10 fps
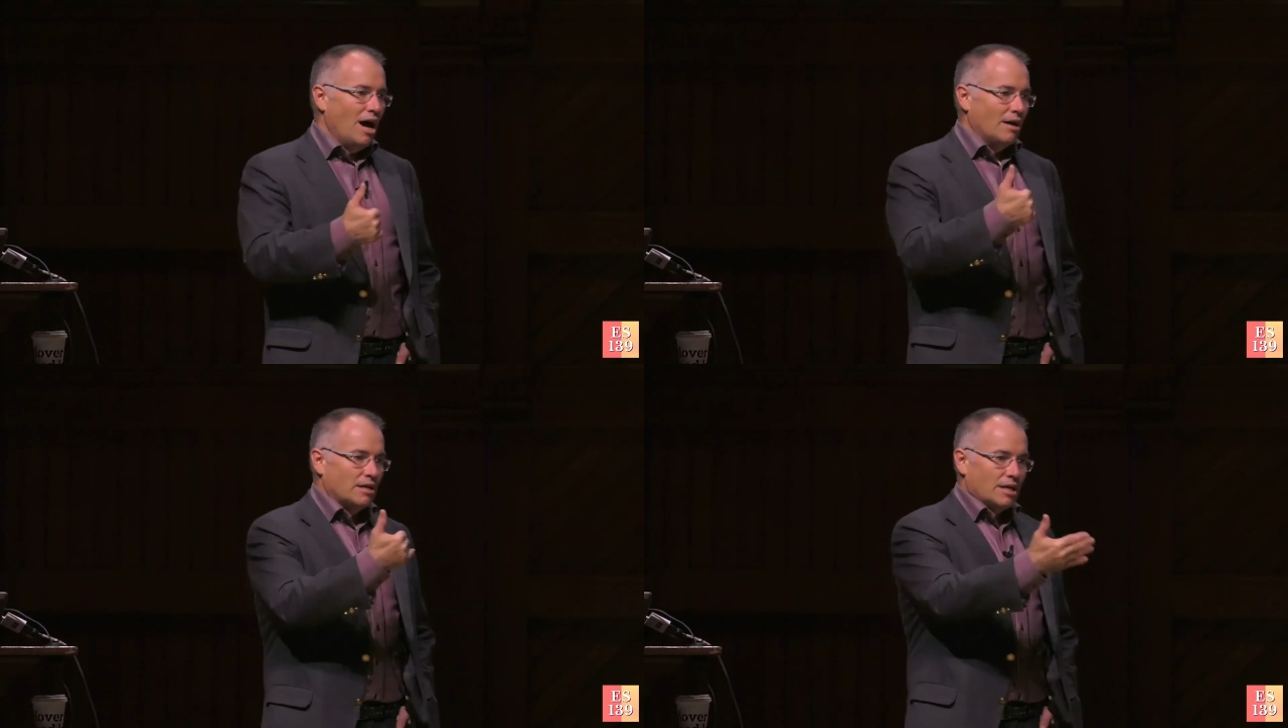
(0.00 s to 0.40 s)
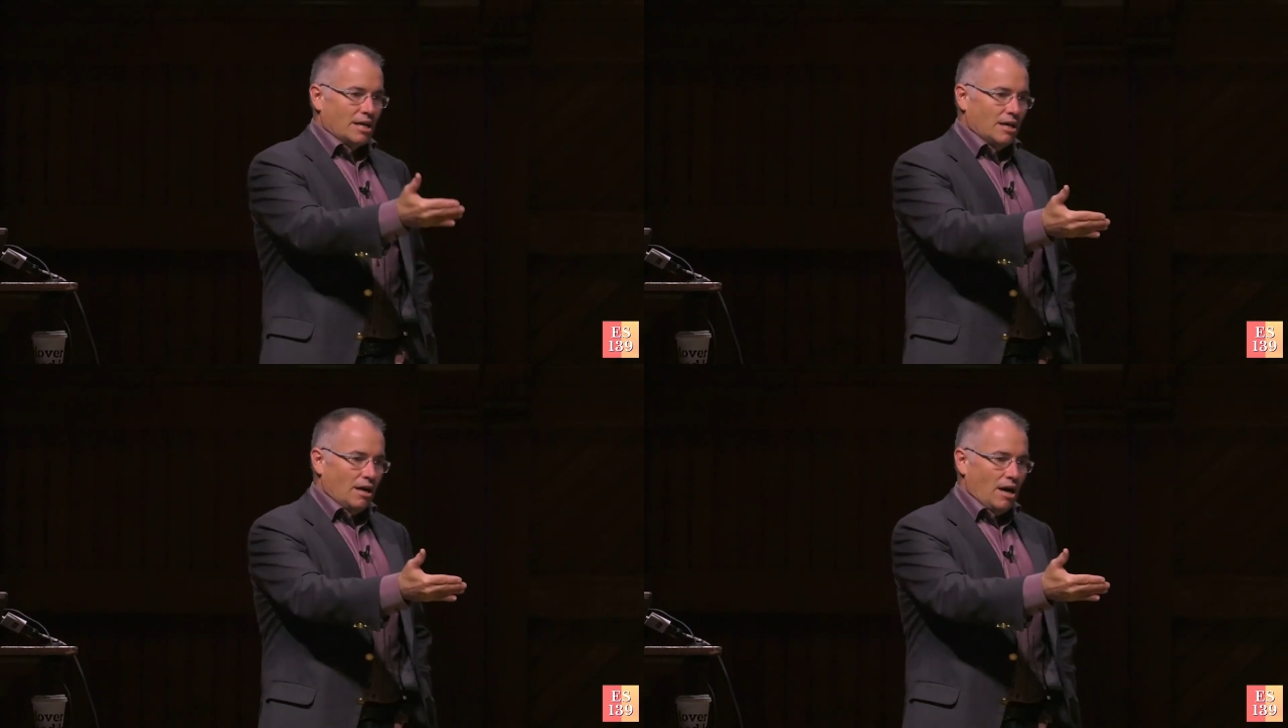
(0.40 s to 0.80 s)
I'm going to
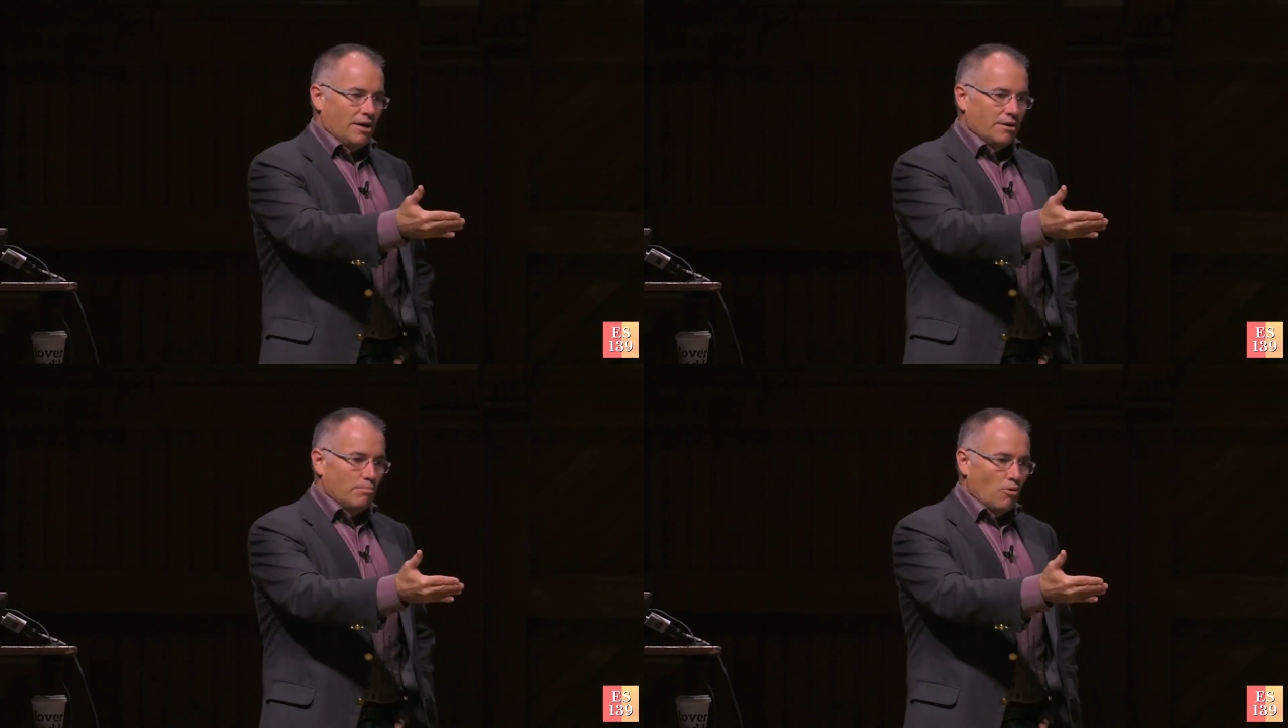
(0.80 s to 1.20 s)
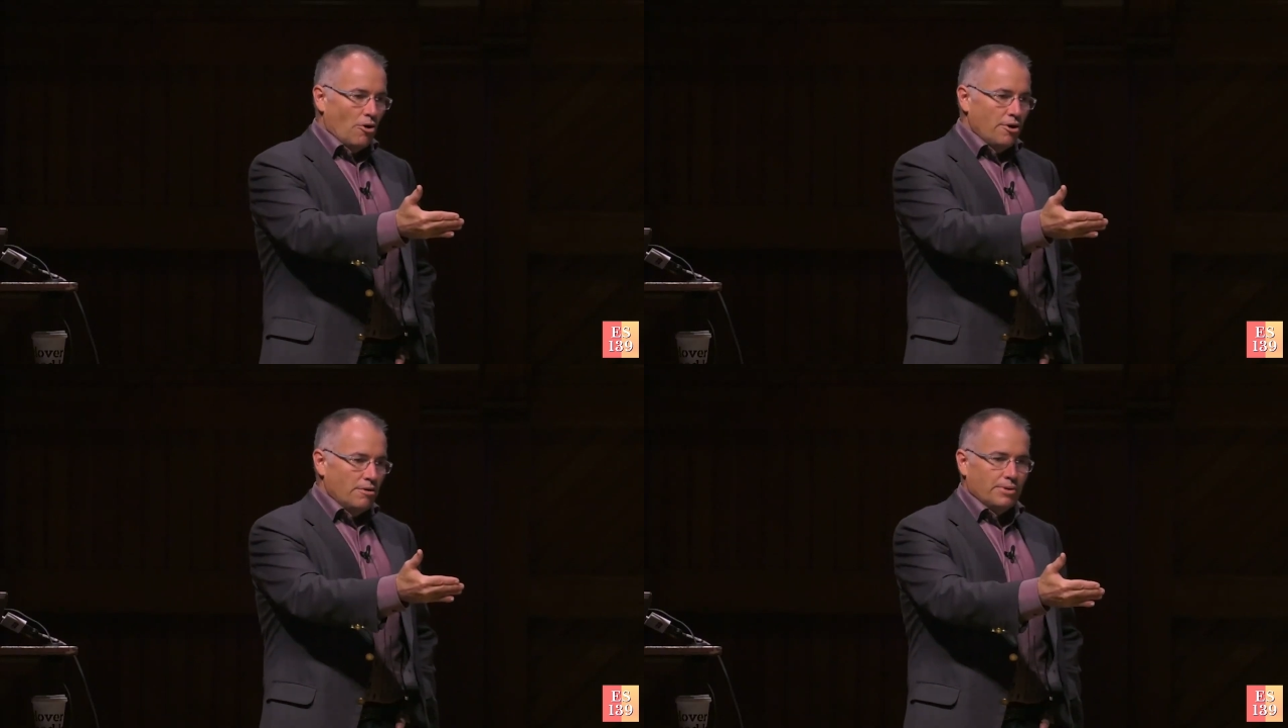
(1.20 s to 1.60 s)
get on a
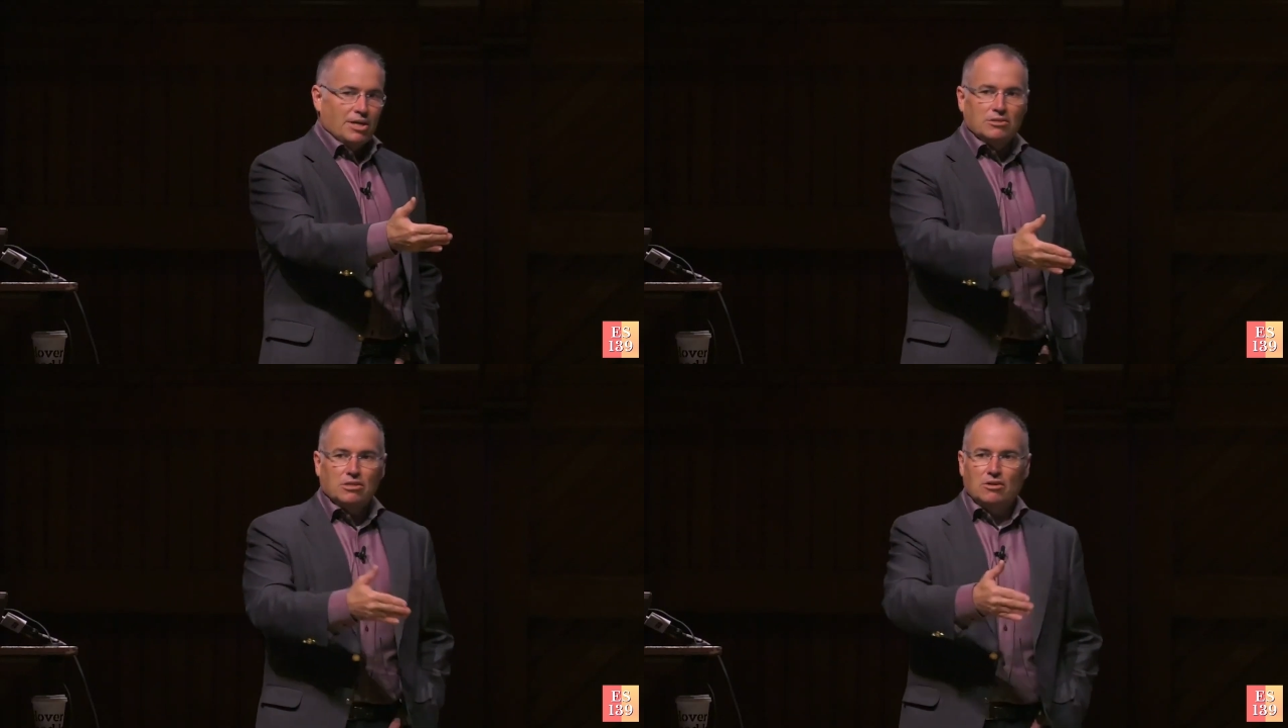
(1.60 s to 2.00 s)
board because